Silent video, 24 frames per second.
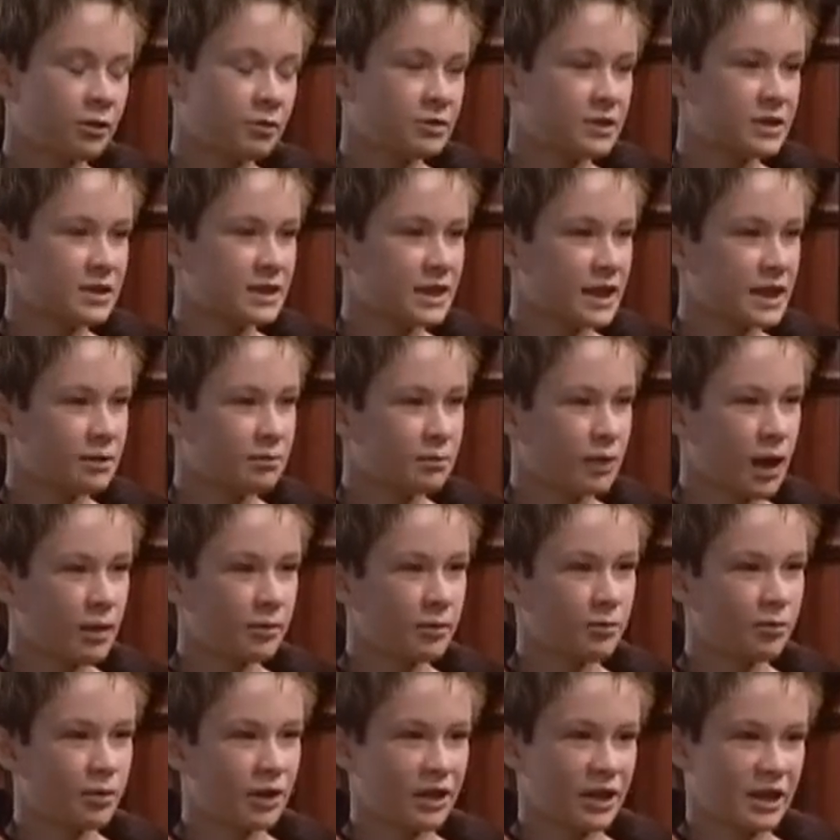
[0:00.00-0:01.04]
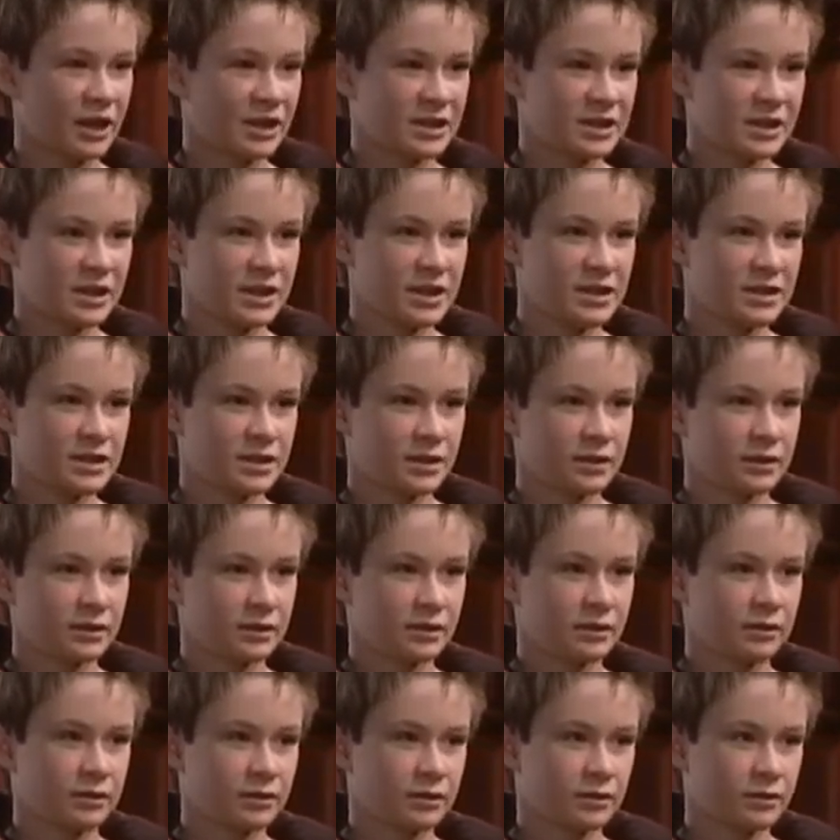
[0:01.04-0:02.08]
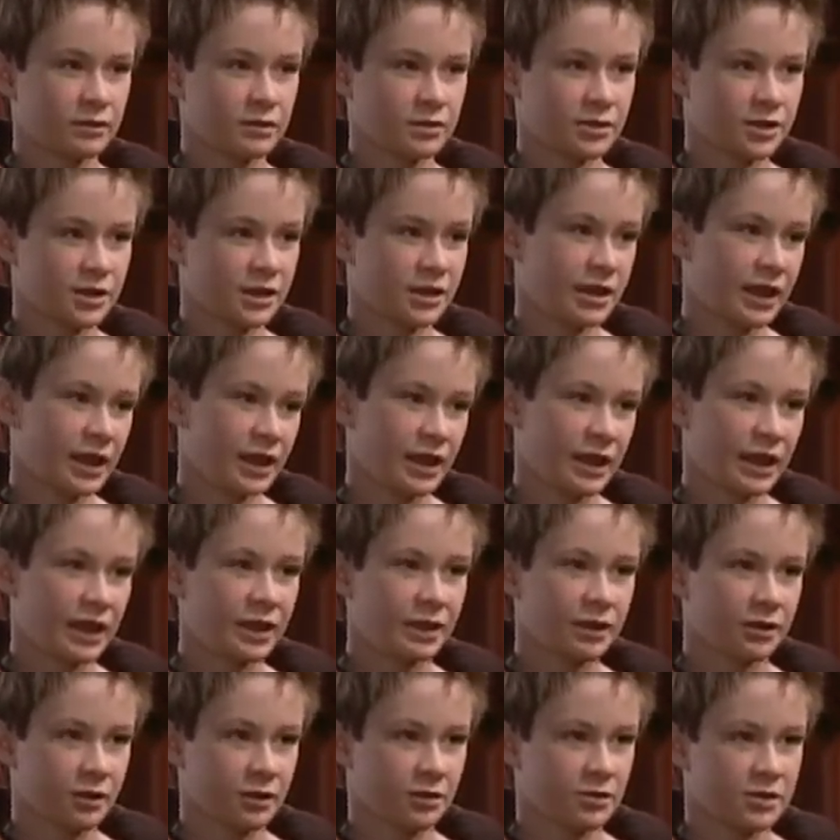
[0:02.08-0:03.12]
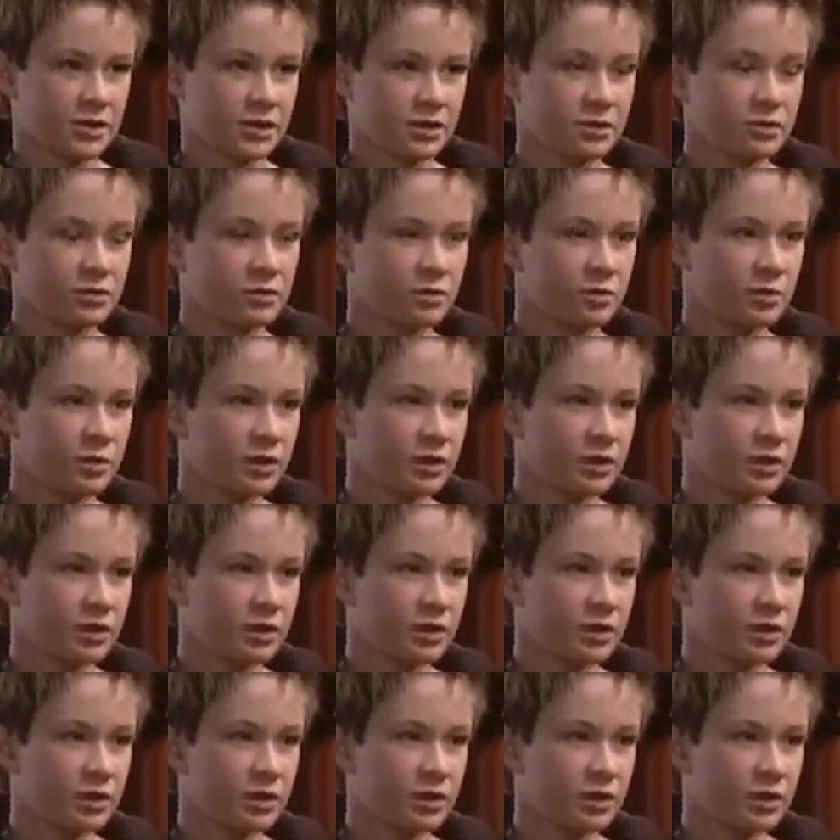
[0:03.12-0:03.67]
know what to say to Mom about Aunt Stacy. She kind of hated her too,